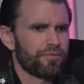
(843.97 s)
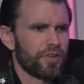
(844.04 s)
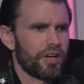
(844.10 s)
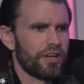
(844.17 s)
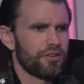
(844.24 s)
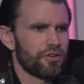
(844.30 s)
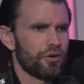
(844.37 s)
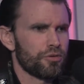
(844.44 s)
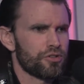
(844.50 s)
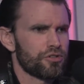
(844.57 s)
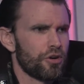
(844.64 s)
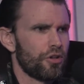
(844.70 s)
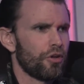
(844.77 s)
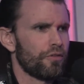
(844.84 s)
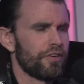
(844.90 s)
his own
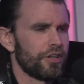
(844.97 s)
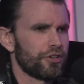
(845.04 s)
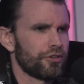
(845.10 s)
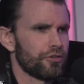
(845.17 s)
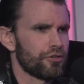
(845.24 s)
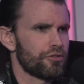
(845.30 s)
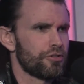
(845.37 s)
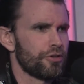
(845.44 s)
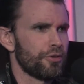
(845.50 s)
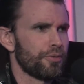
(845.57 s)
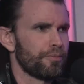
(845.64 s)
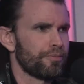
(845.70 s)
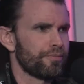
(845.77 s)
solo ventures too.